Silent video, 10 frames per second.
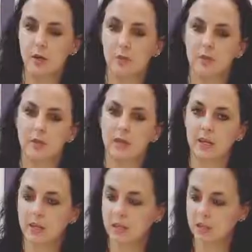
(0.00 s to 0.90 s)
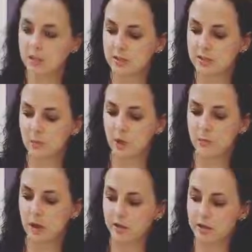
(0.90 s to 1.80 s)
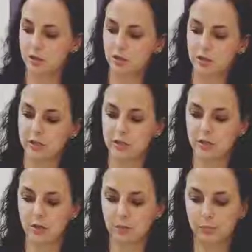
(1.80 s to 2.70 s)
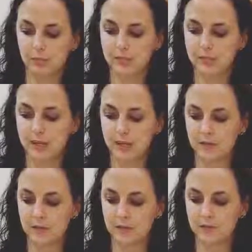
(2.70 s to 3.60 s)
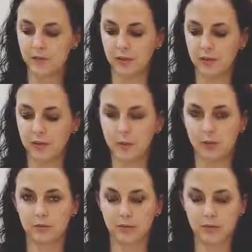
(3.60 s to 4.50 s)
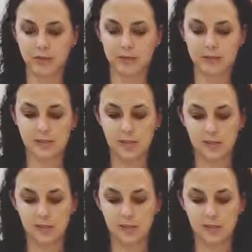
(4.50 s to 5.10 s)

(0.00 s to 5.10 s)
Within each of the small boxes, you'll get 2 complete setups of the flange bottle sets.